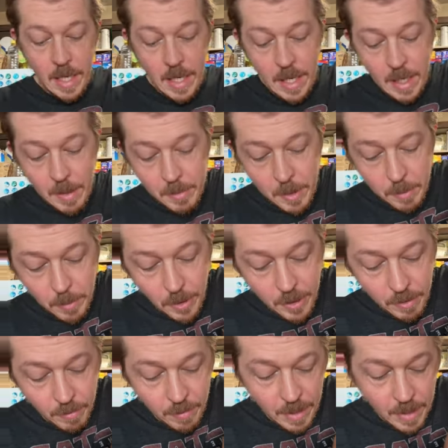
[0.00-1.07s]
and I'm gonna put
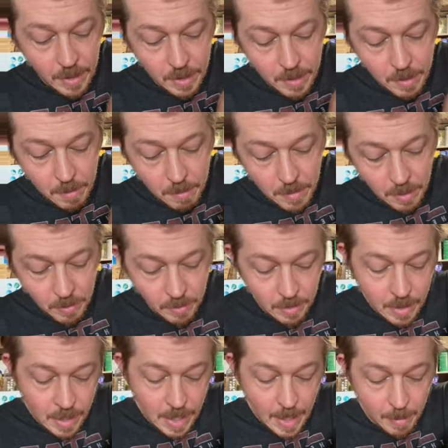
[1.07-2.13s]
it right in the middle.
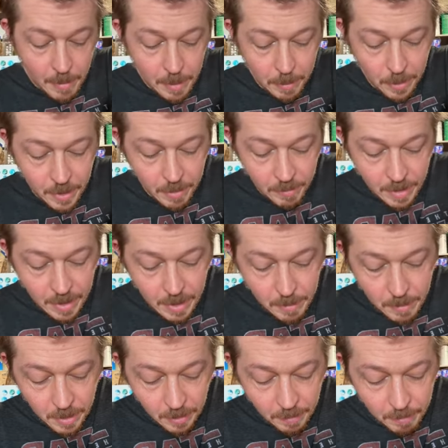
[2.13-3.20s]
I'm gonna put it right in the
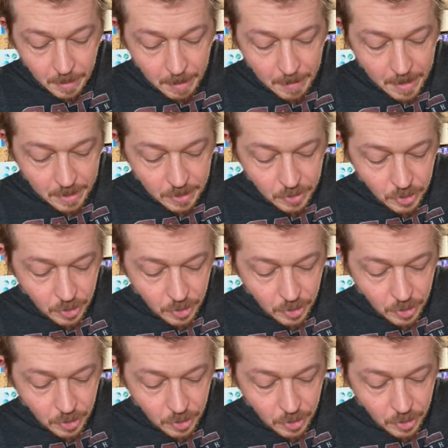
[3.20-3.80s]
middle of my mason